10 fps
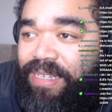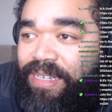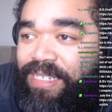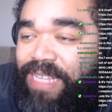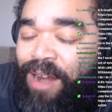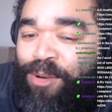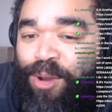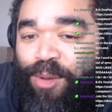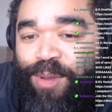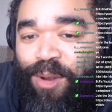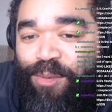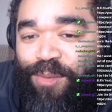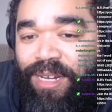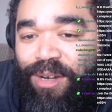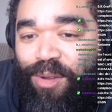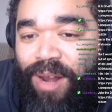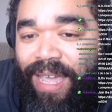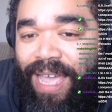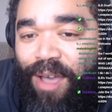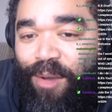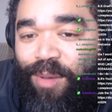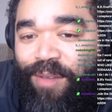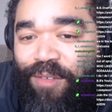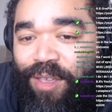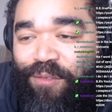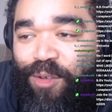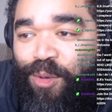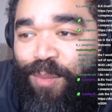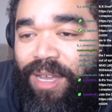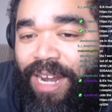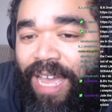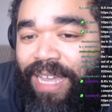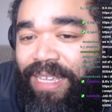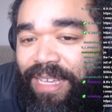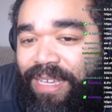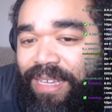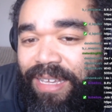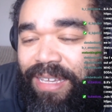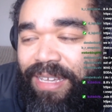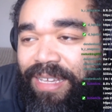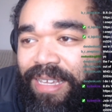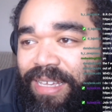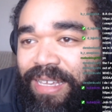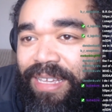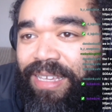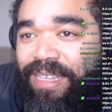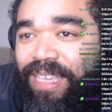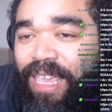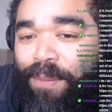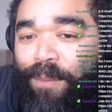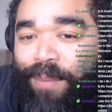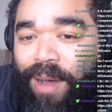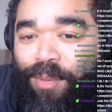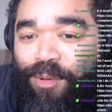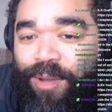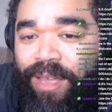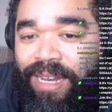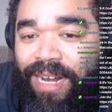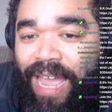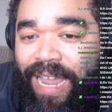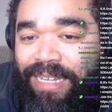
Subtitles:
cause I don't know, we don't really know like how if Kuma could like keep a bubble and it like